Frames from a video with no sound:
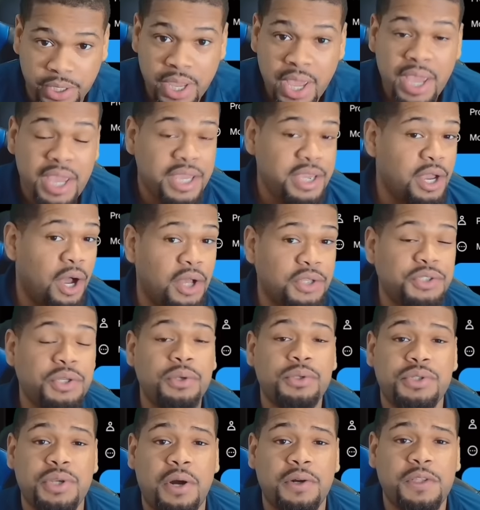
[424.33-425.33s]
He also
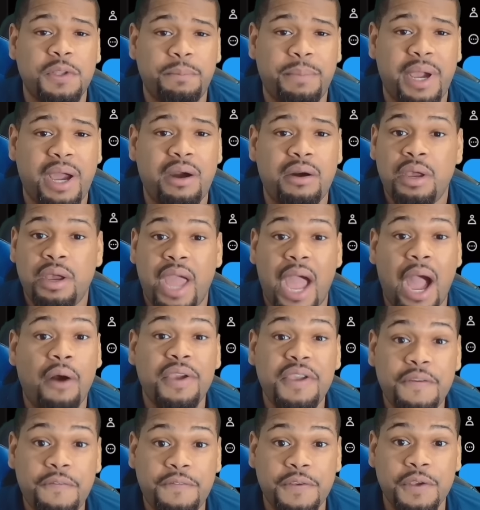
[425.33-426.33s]
talked about how
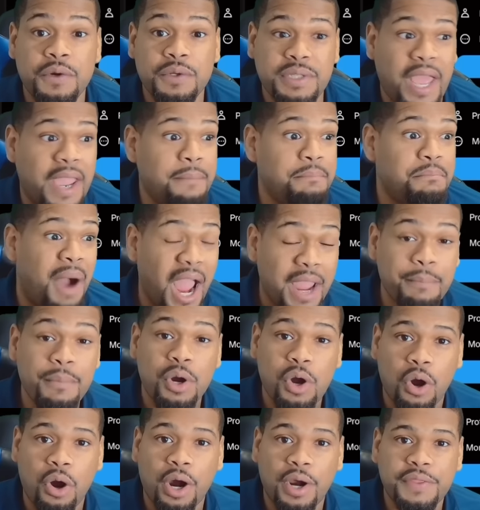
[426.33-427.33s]
he feels like Mike
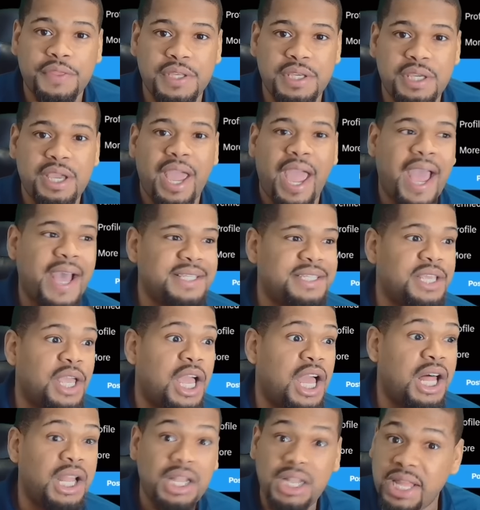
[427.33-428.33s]
McCarthy has
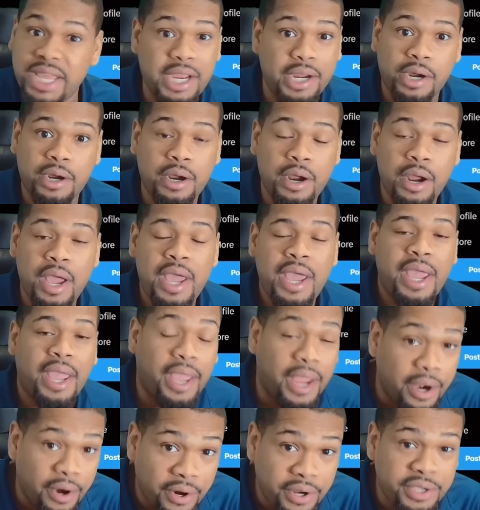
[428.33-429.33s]
clear
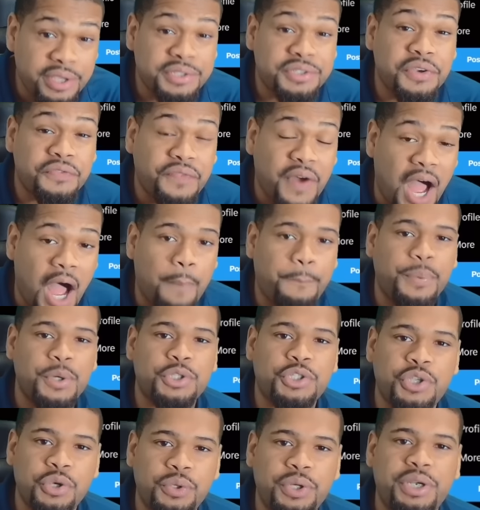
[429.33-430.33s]
areas of
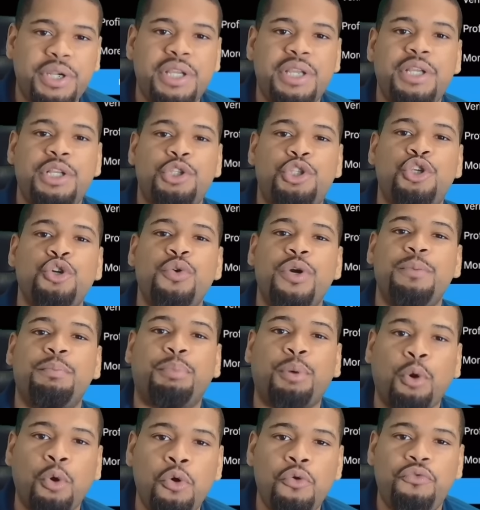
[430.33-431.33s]
opportunity to
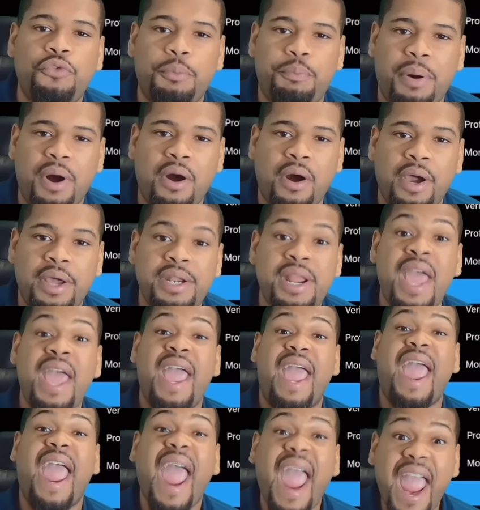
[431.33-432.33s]
improve upon,
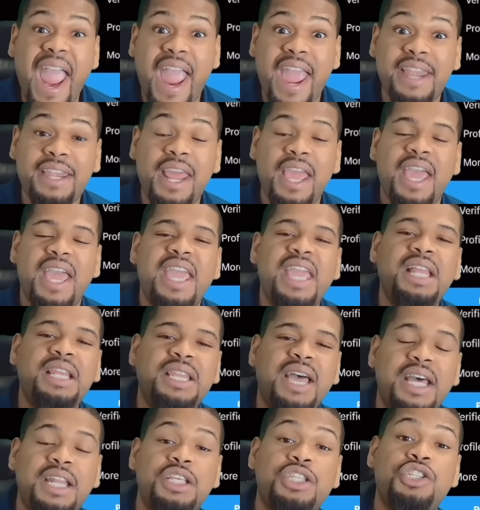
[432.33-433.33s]
and he
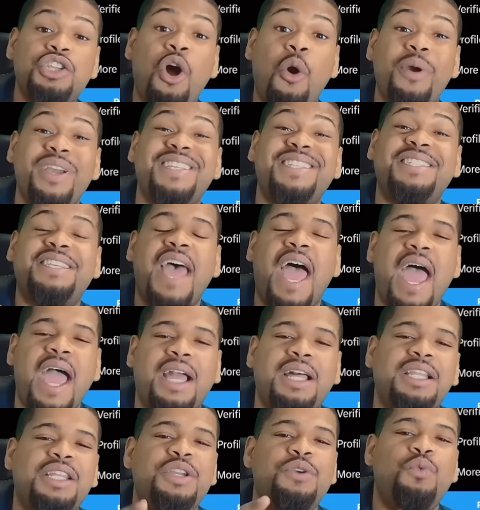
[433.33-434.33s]
let us know
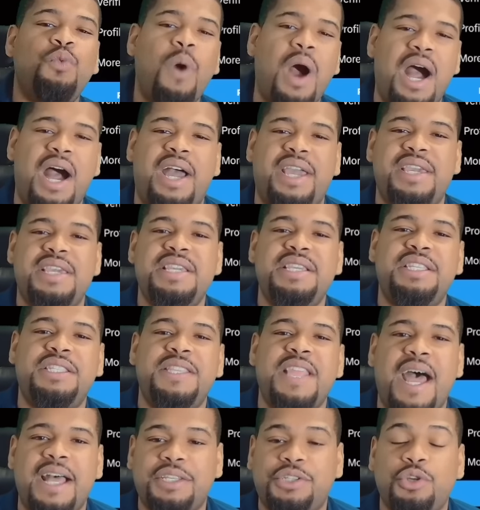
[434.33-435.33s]
exactly why he's
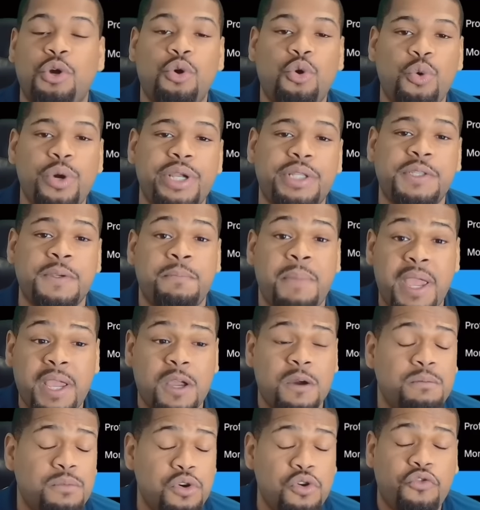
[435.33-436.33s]
not so quick to make a
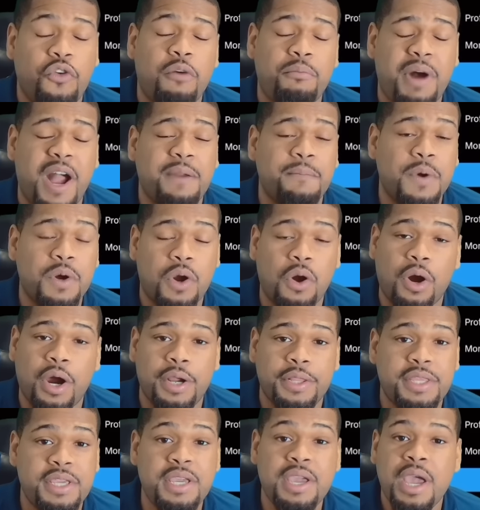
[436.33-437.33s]
move on Mike
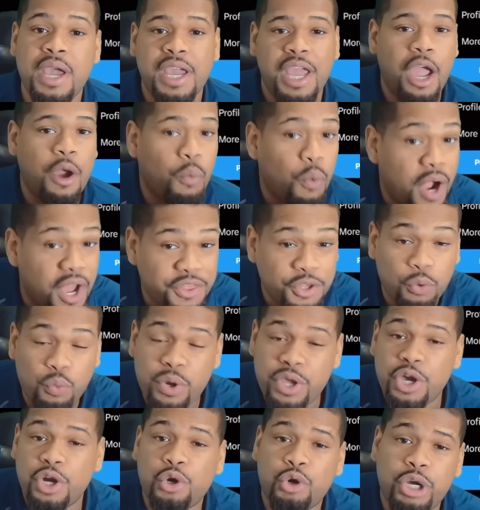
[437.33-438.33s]
McCarthy, and whether we
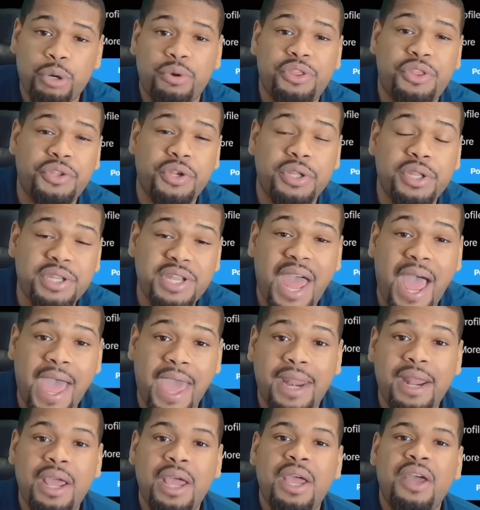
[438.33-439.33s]
agree with it or not,
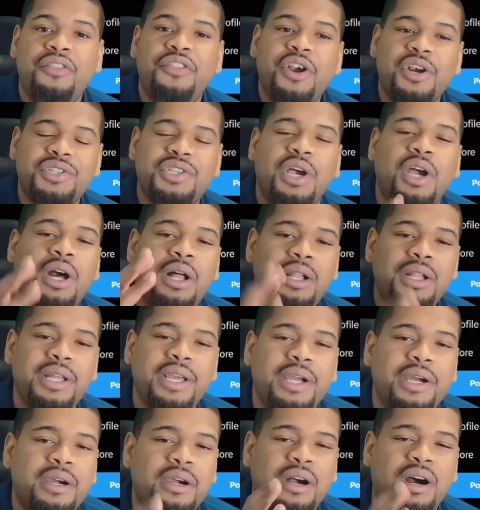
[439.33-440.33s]
there's a
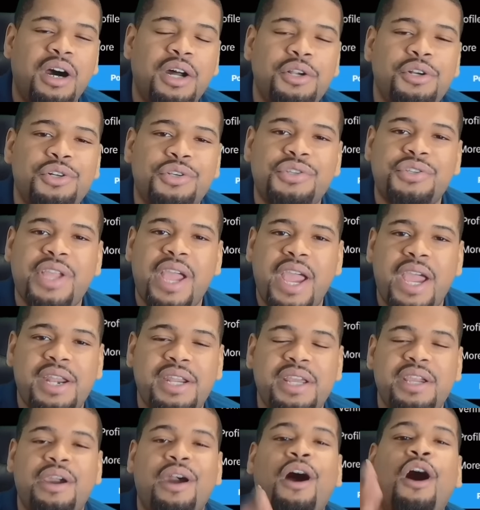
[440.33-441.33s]
clear
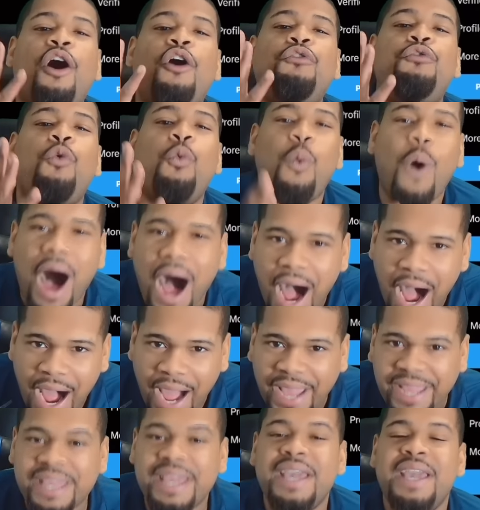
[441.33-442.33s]
understanding of
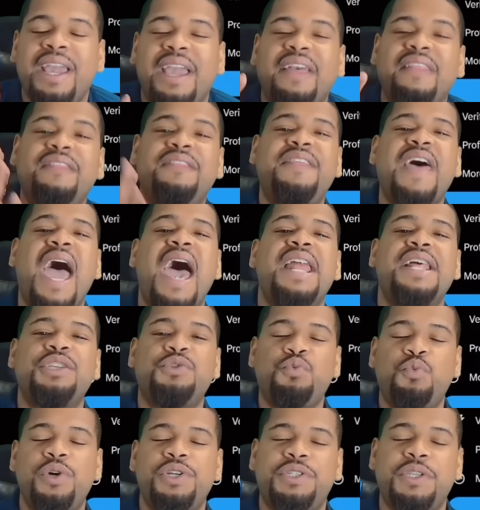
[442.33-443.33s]
why, and that is what's